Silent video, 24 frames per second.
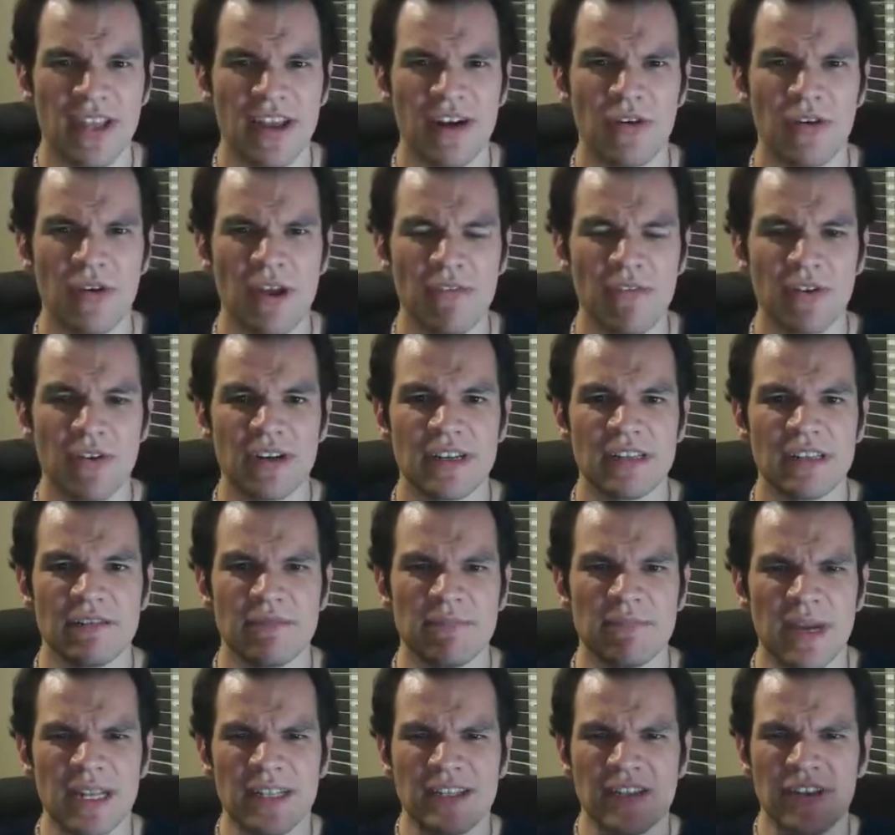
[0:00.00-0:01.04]
reference
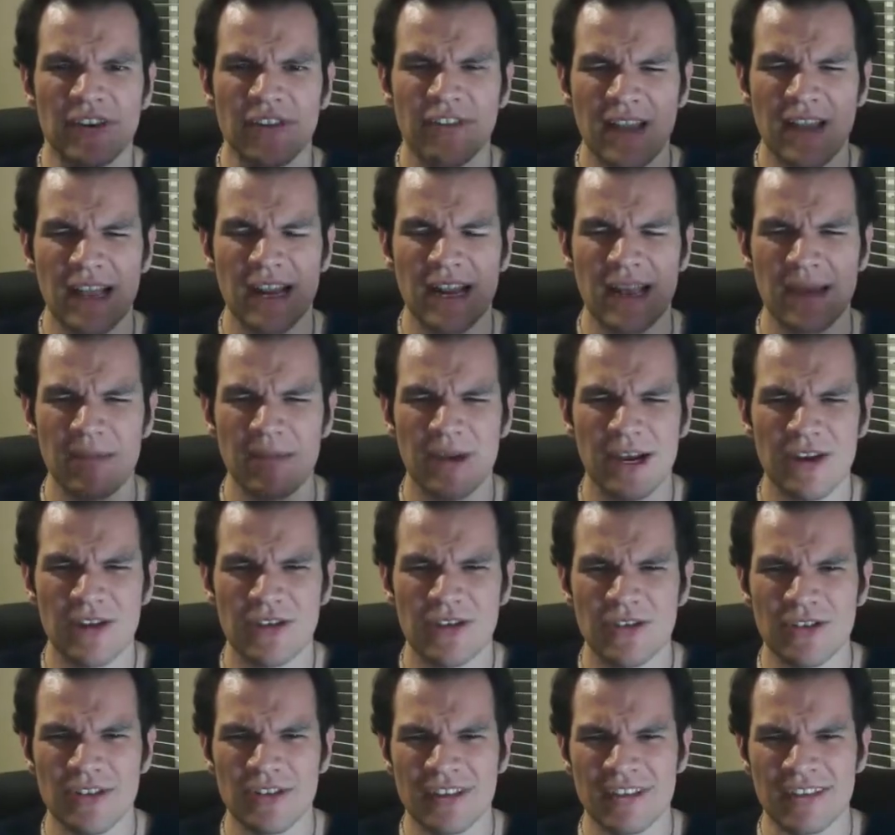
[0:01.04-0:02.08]
material
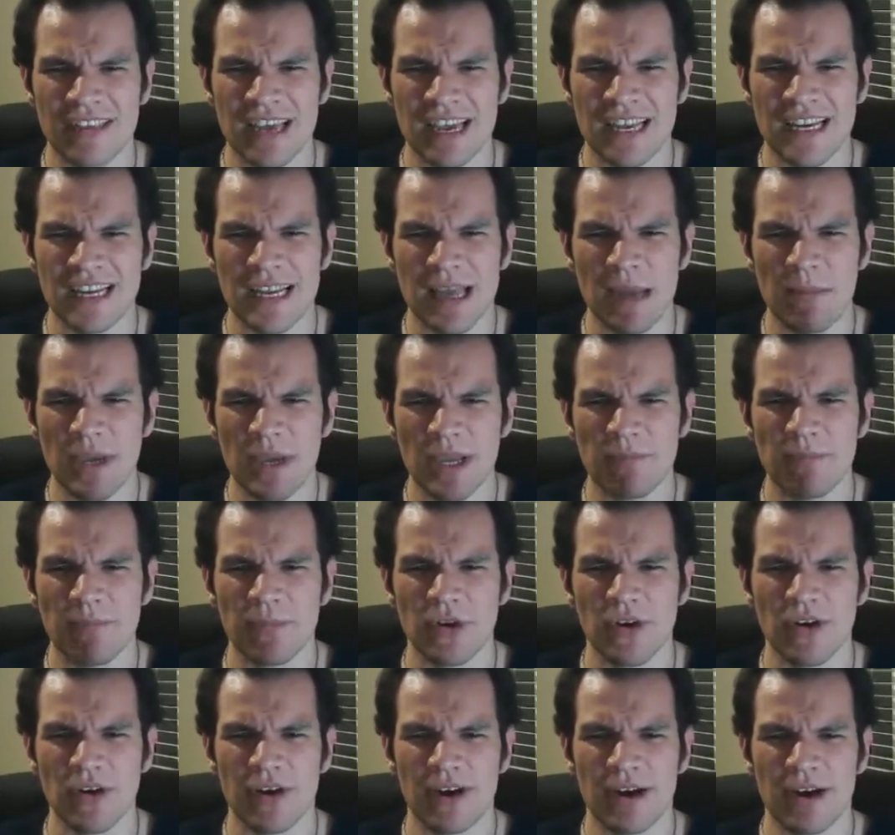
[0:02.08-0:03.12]
about dynamic
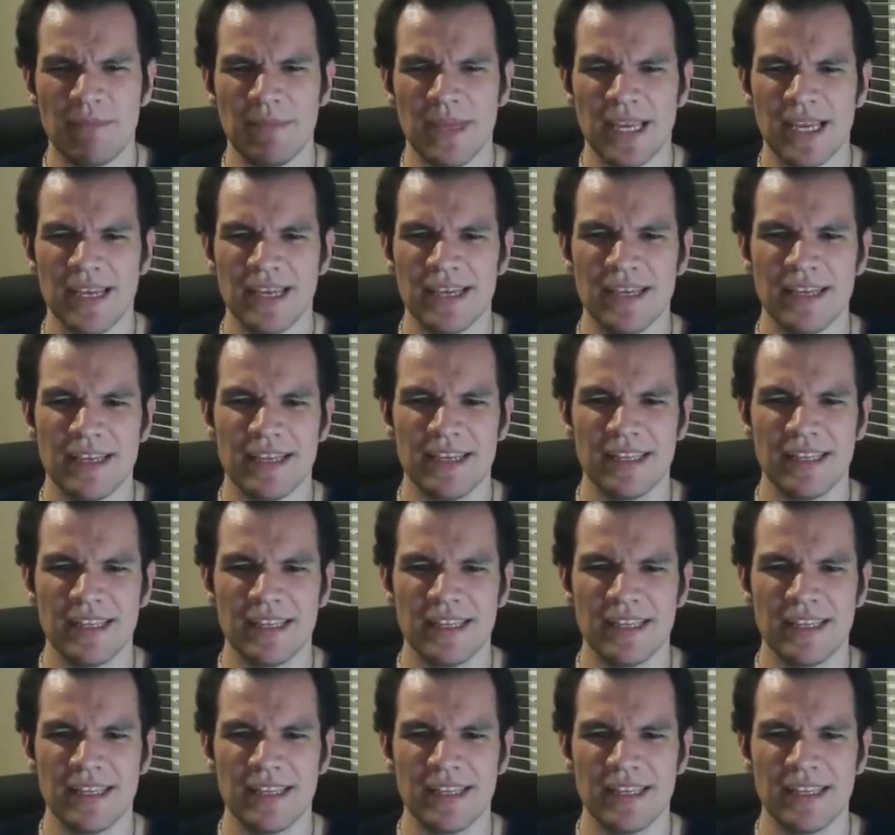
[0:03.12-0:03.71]
programming